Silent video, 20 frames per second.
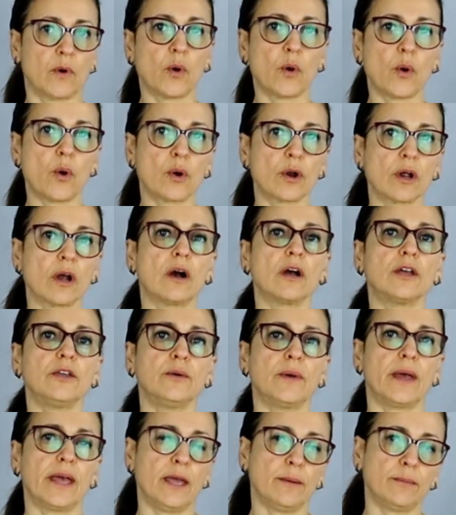Or are
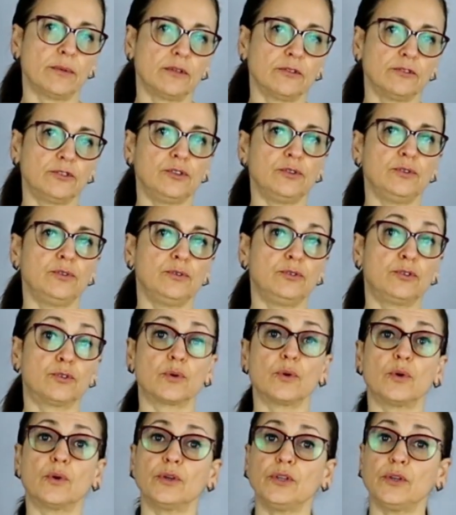you able to
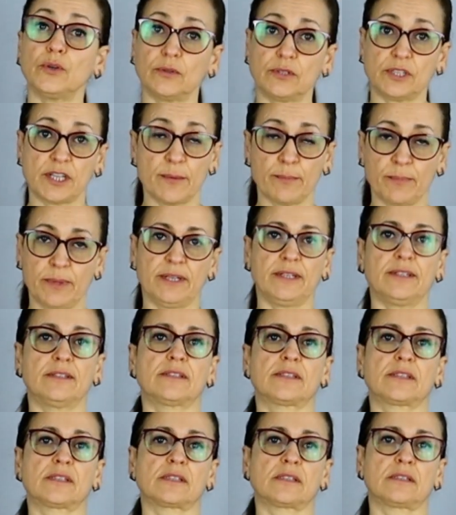draw your
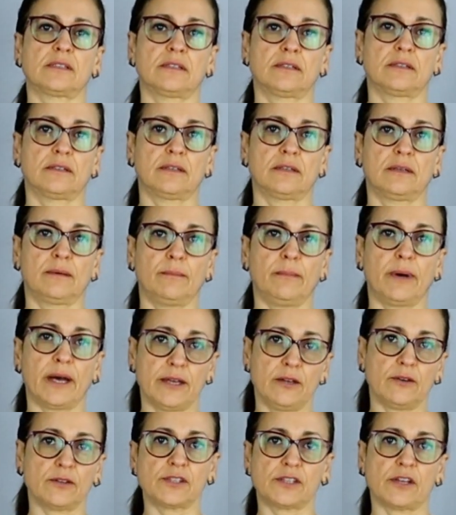templates
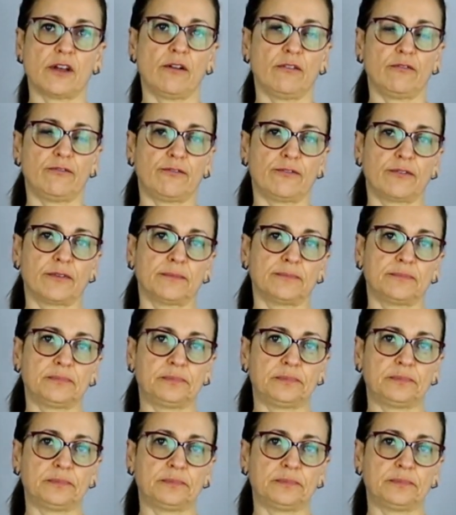by yourself?